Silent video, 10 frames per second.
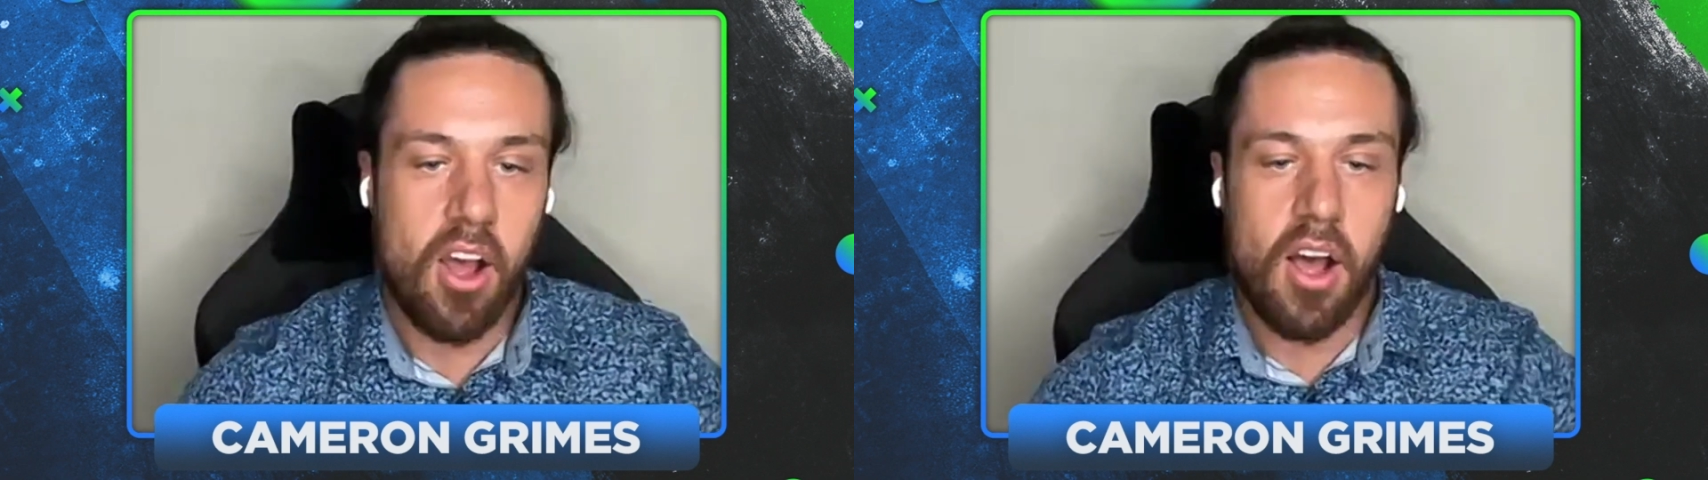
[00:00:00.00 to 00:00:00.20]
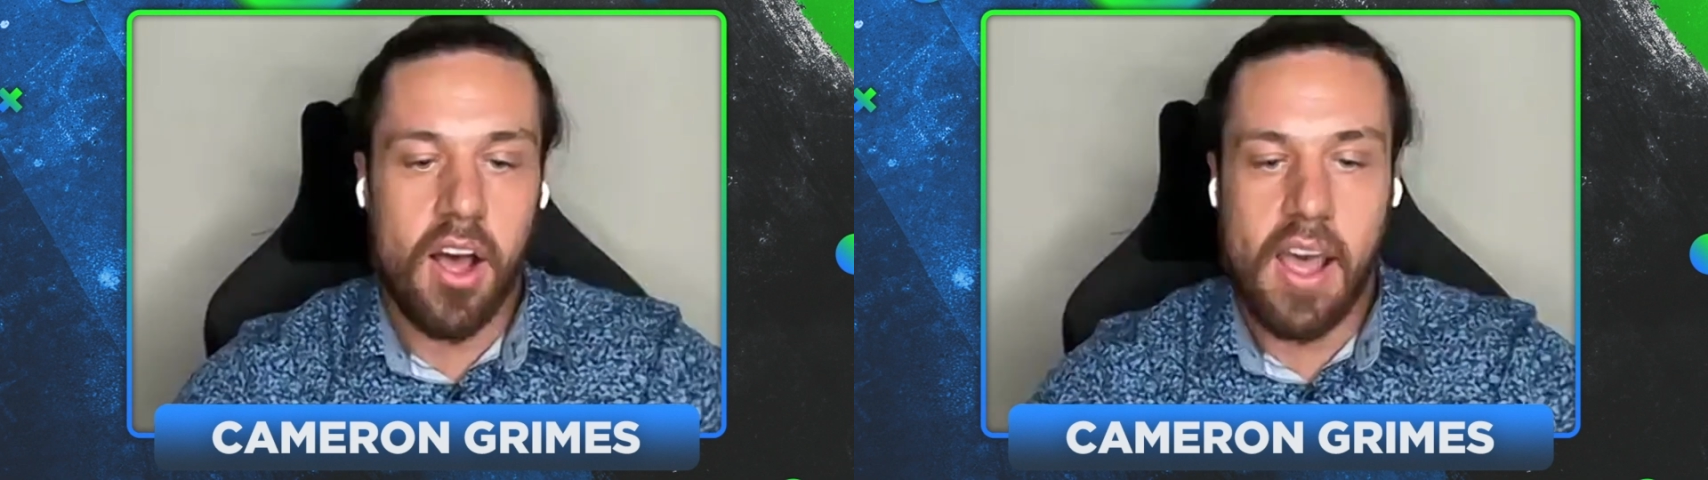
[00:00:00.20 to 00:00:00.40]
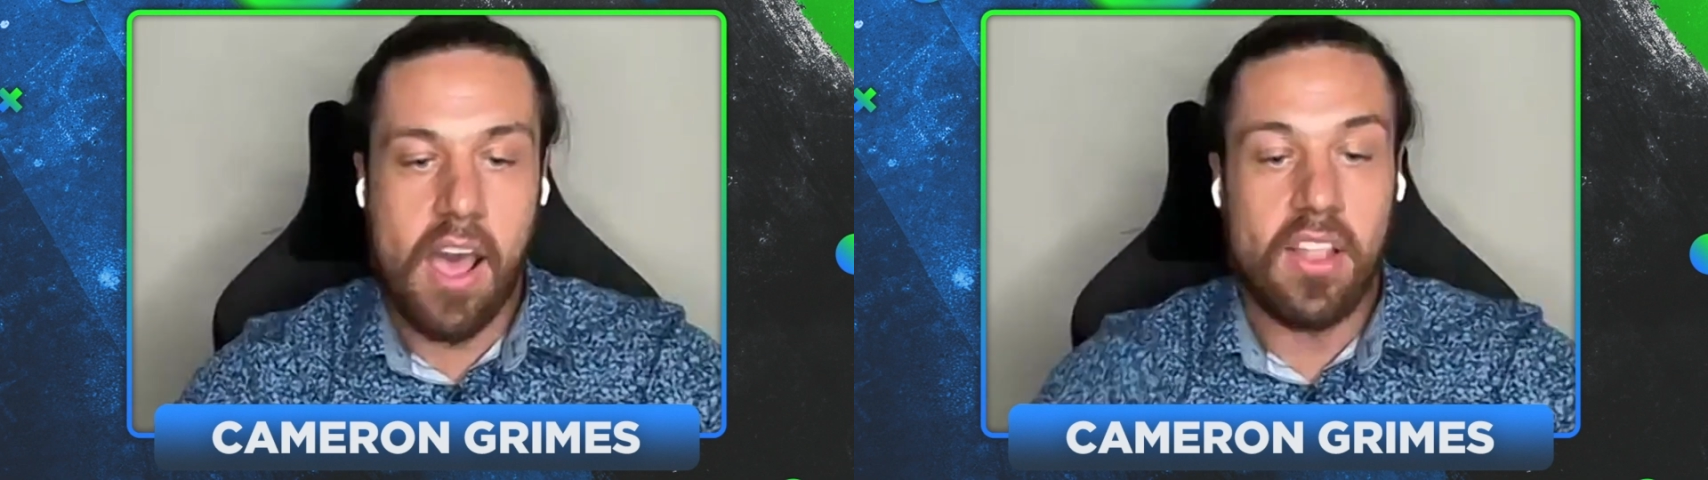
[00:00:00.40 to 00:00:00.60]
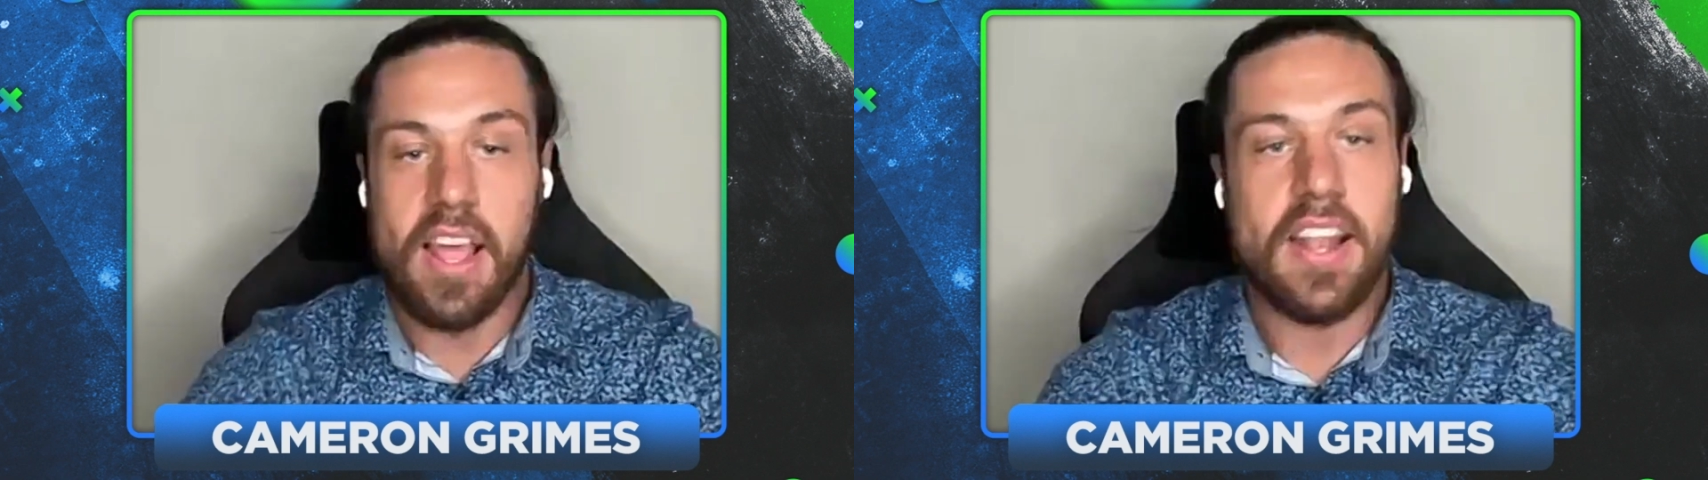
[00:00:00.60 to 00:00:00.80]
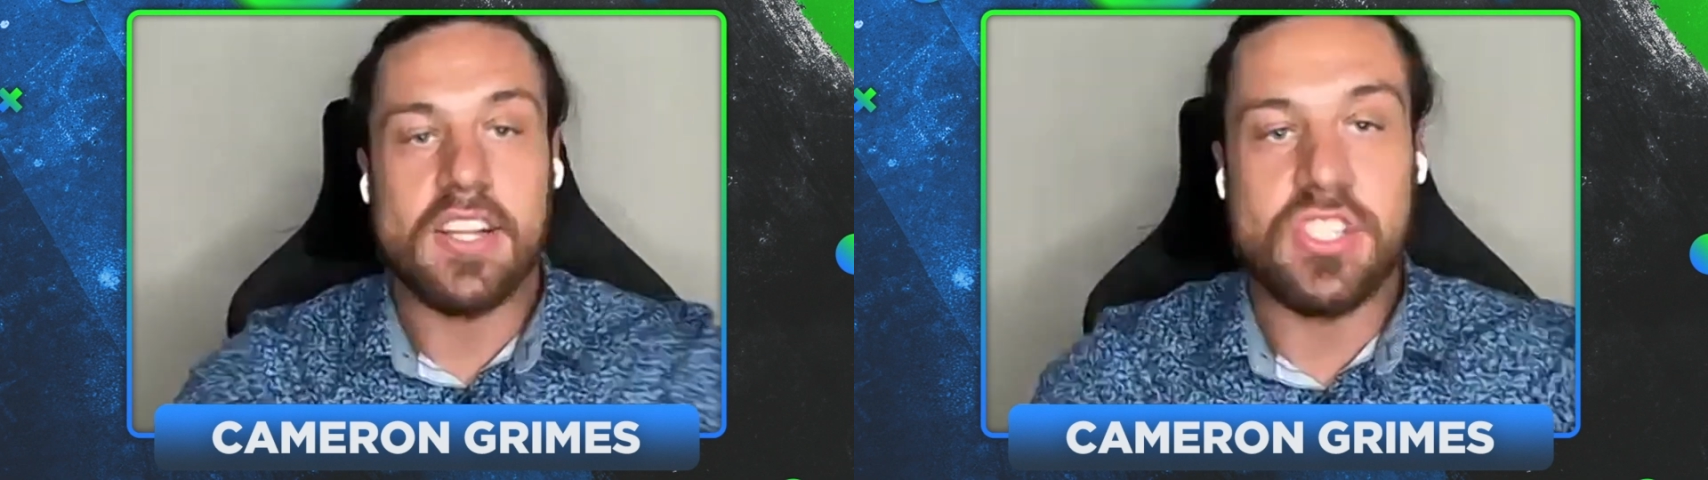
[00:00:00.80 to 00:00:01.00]

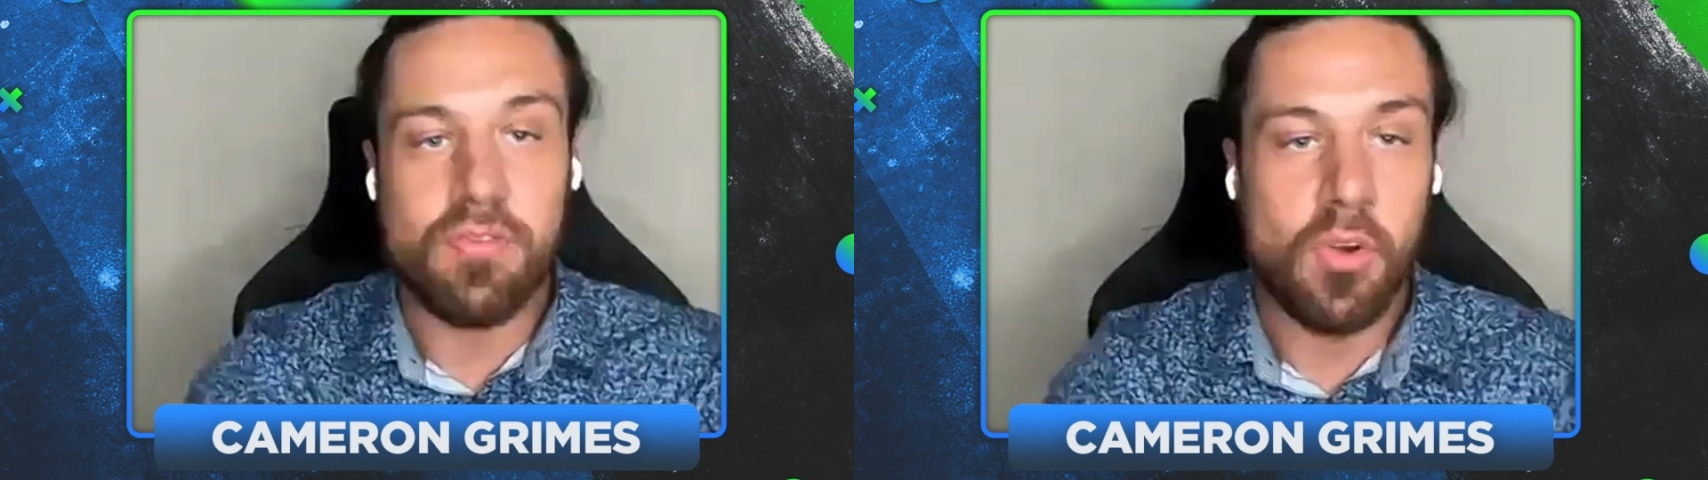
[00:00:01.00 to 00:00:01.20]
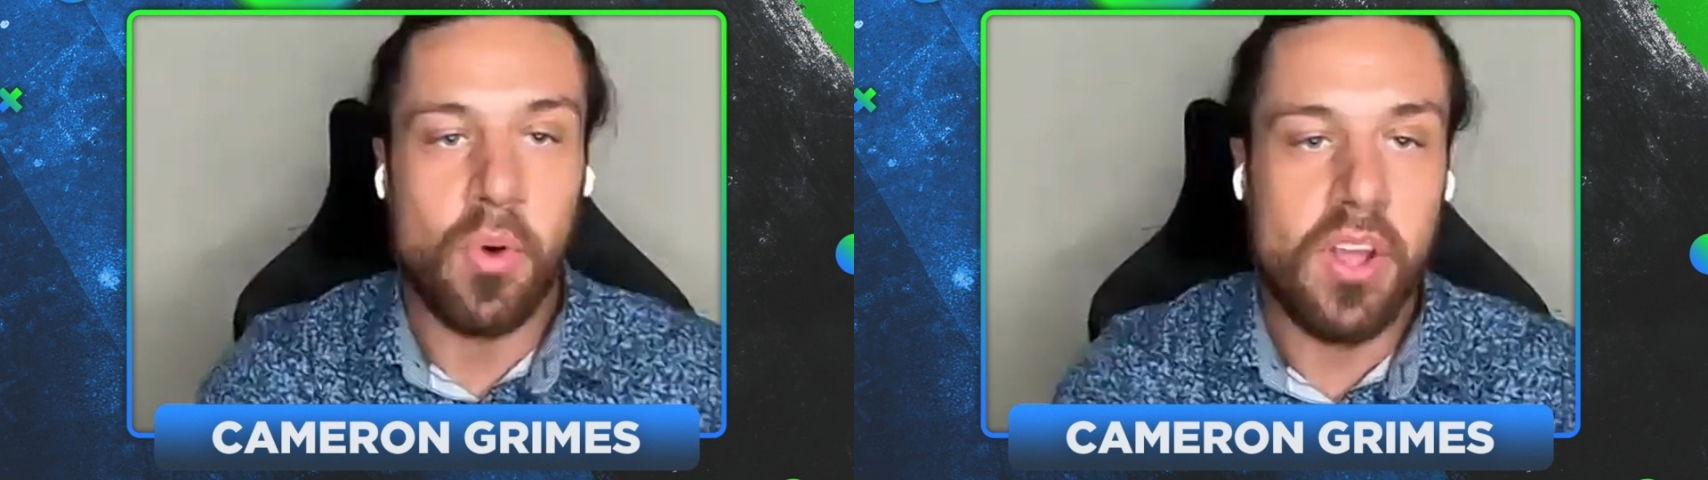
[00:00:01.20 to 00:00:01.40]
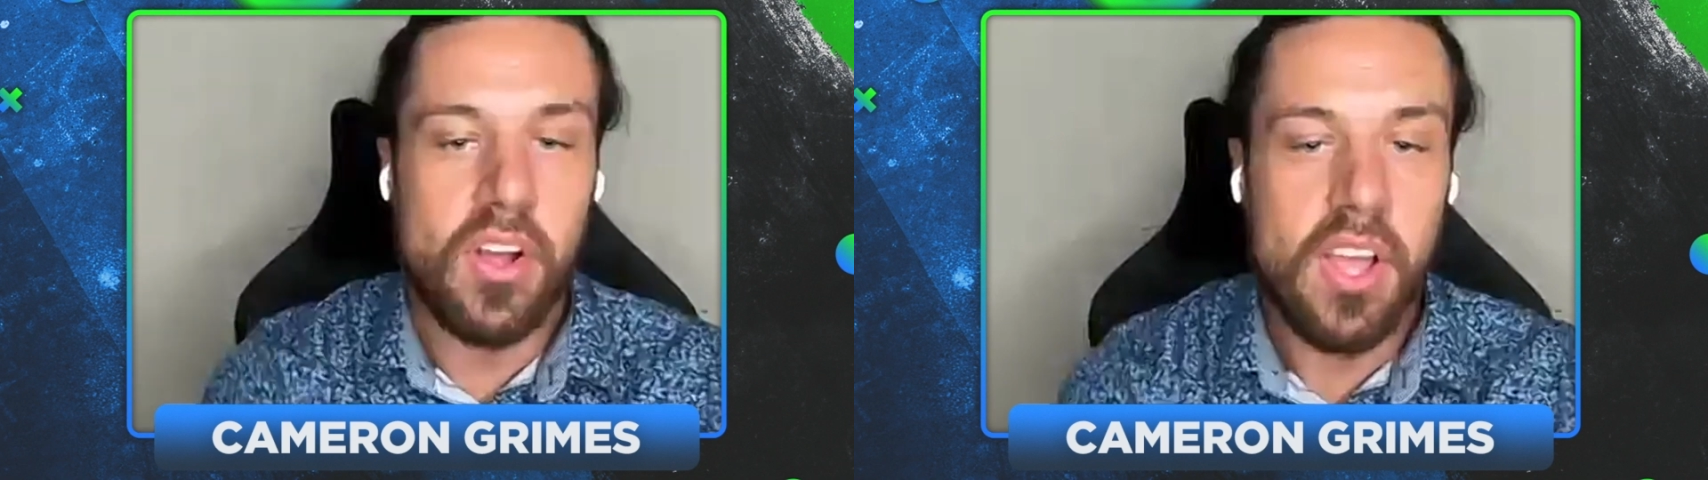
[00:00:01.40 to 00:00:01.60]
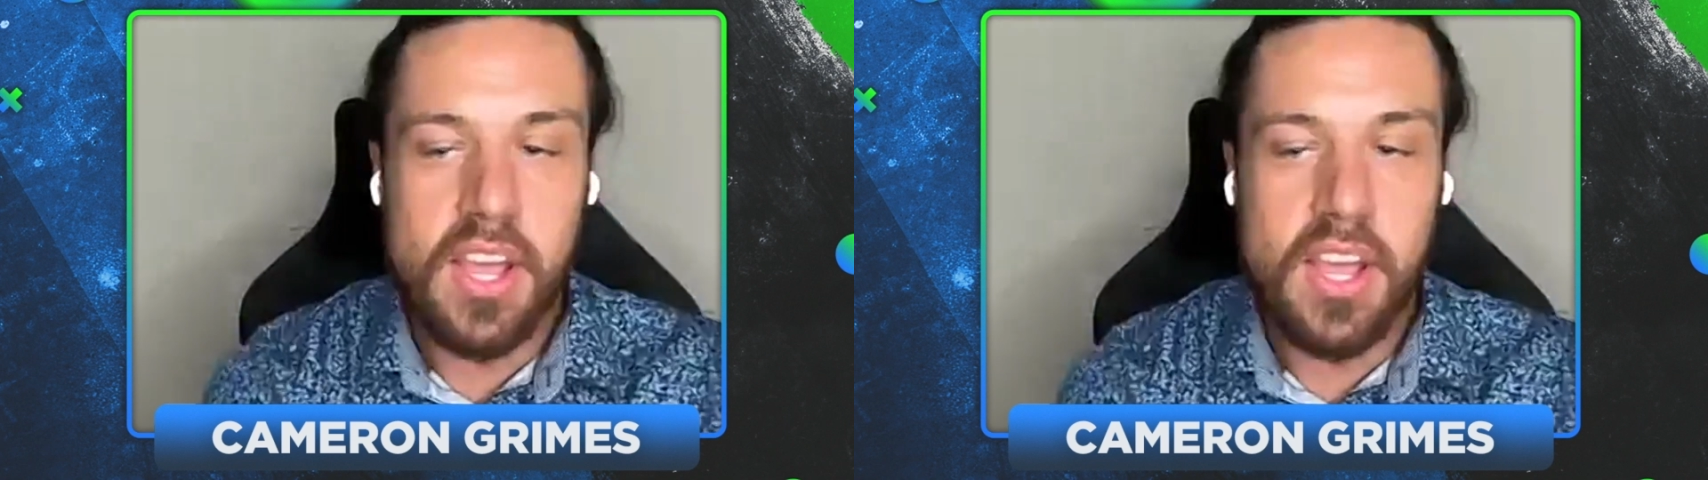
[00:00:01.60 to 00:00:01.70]
outlandish, if you will.